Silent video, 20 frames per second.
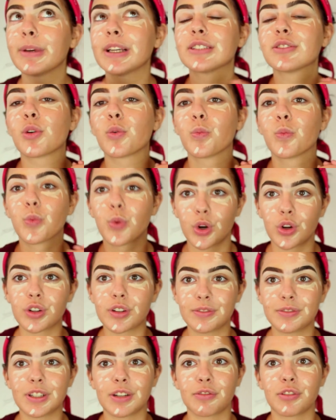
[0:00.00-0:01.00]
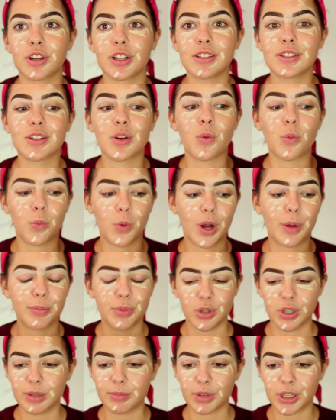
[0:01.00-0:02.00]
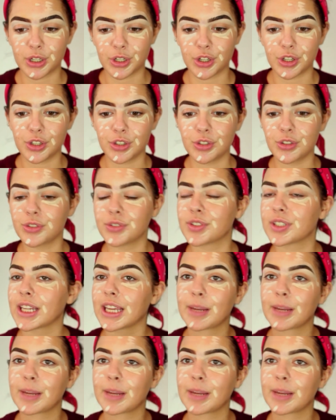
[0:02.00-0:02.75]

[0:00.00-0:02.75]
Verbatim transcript: makes a world of difference what beauty blender you use.